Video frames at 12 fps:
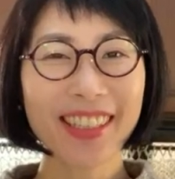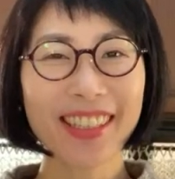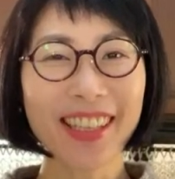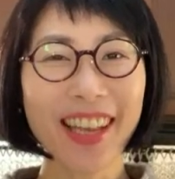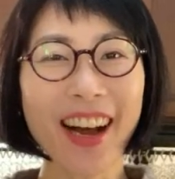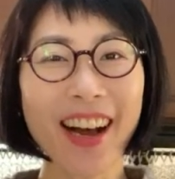It's
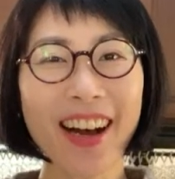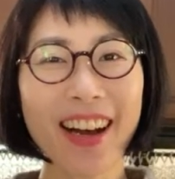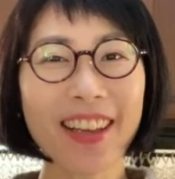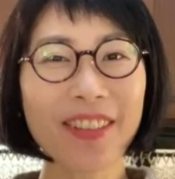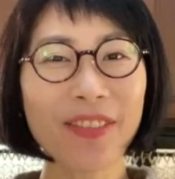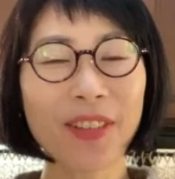
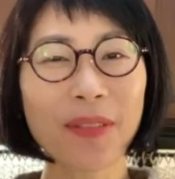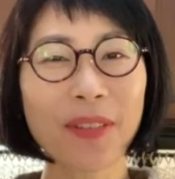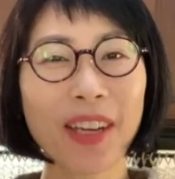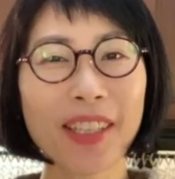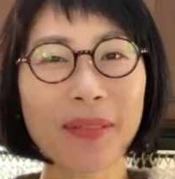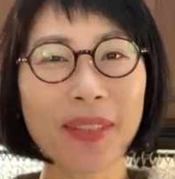Ai from
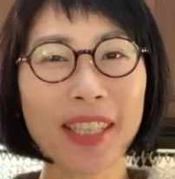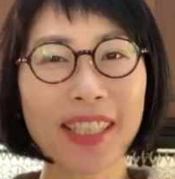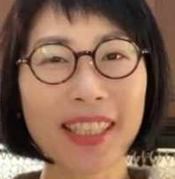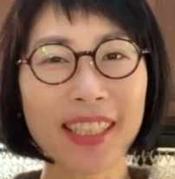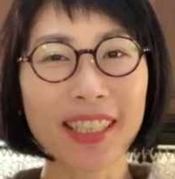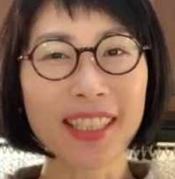Ai's
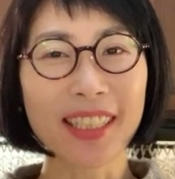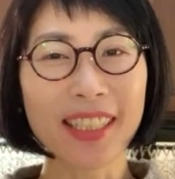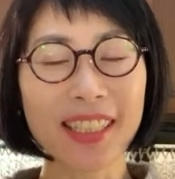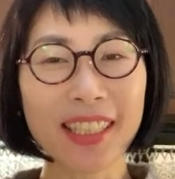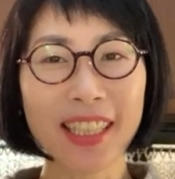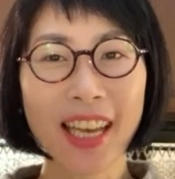
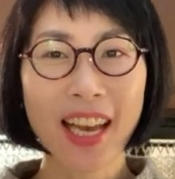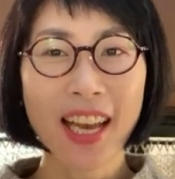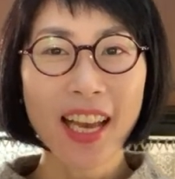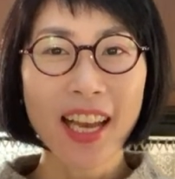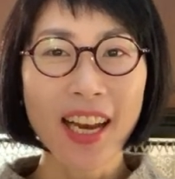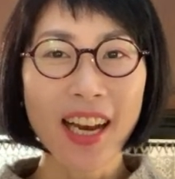Munchies.
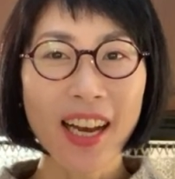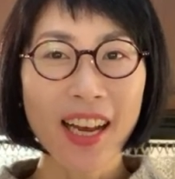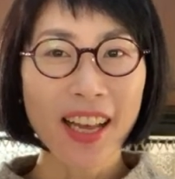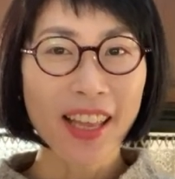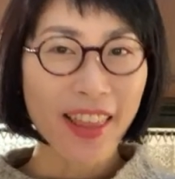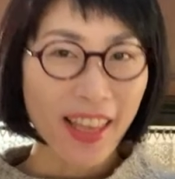
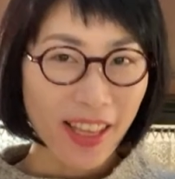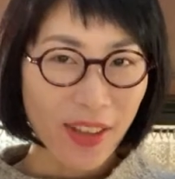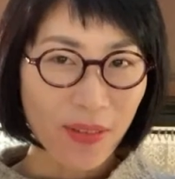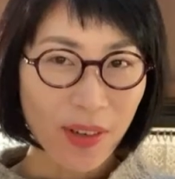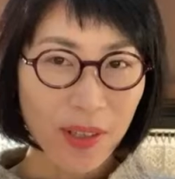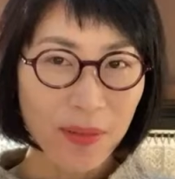Uh, thank you
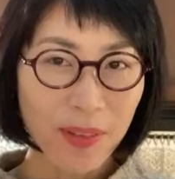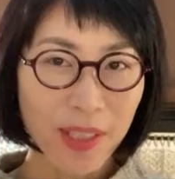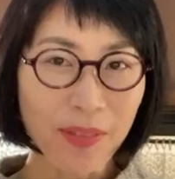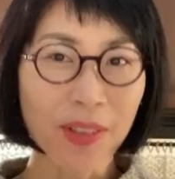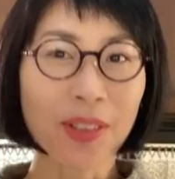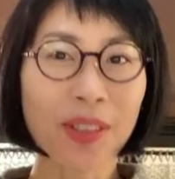very much
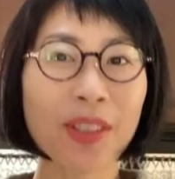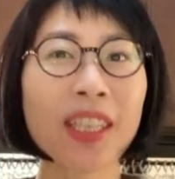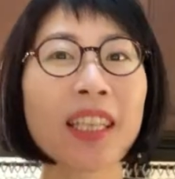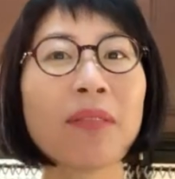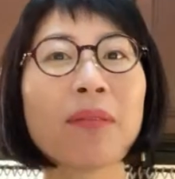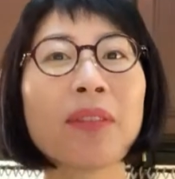for
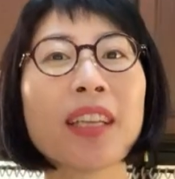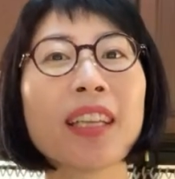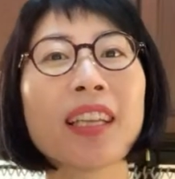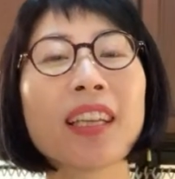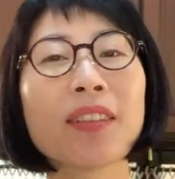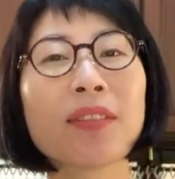joining
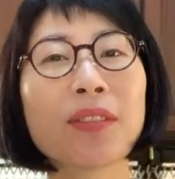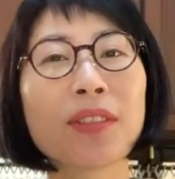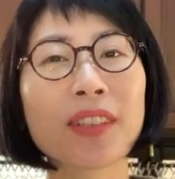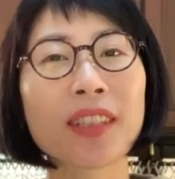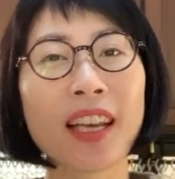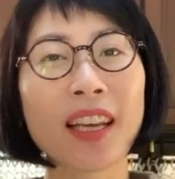me for
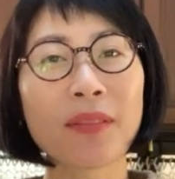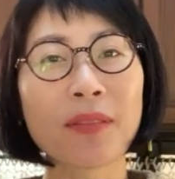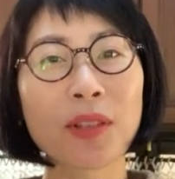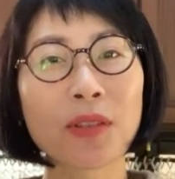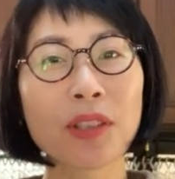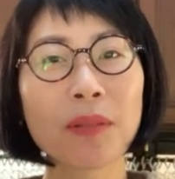the live
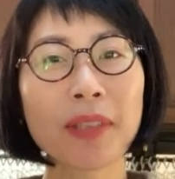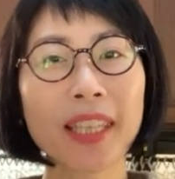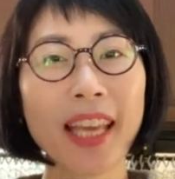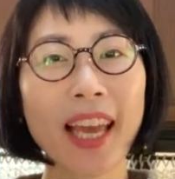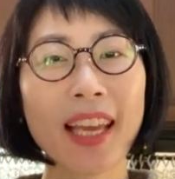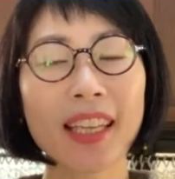stream
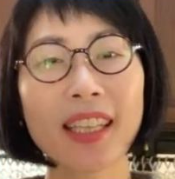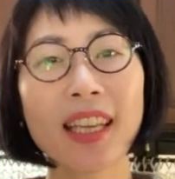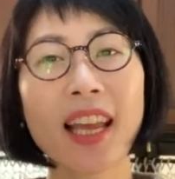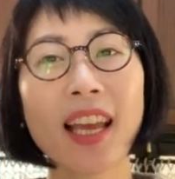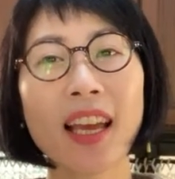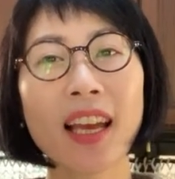again.
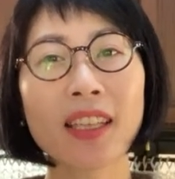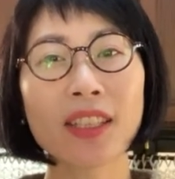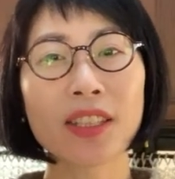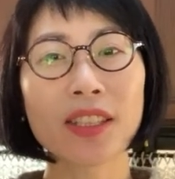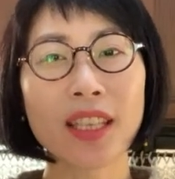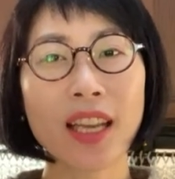And
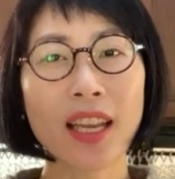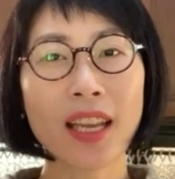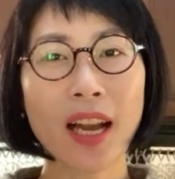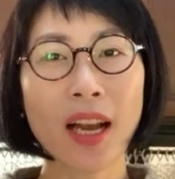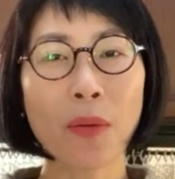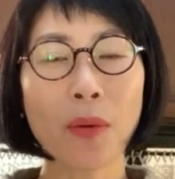today
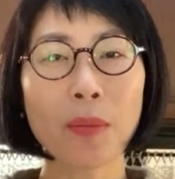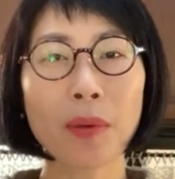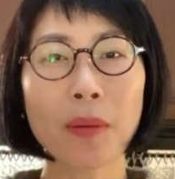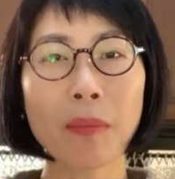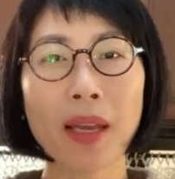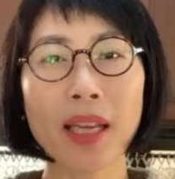I will be
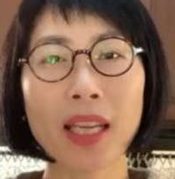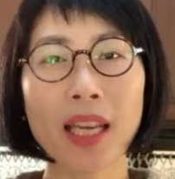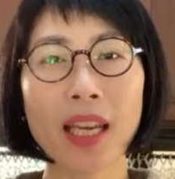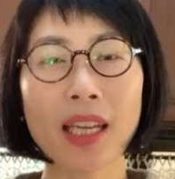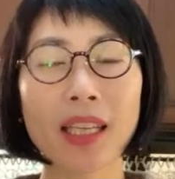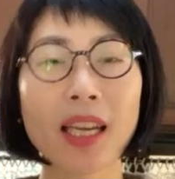
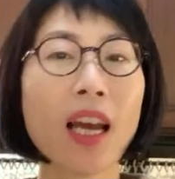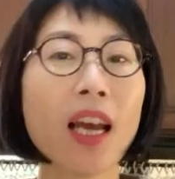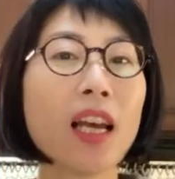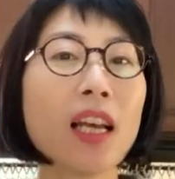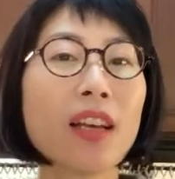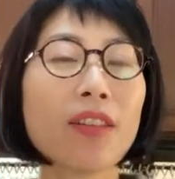making
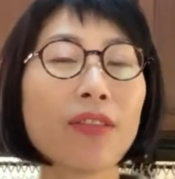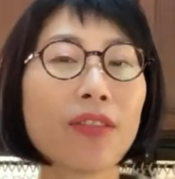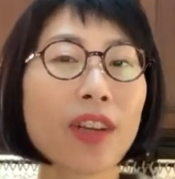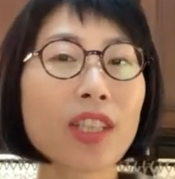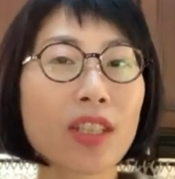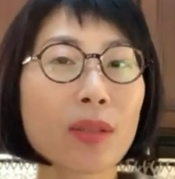
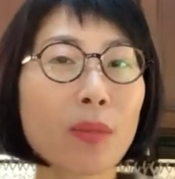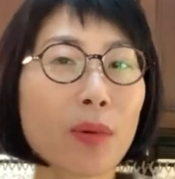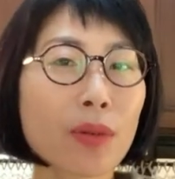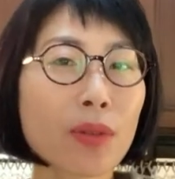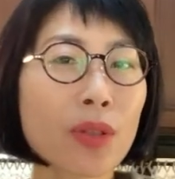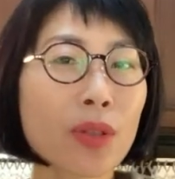
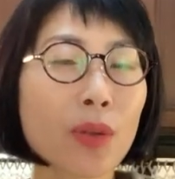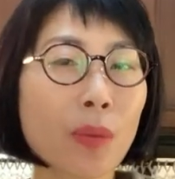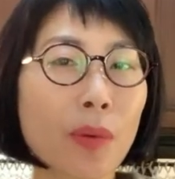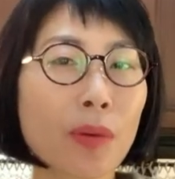vegetable soup.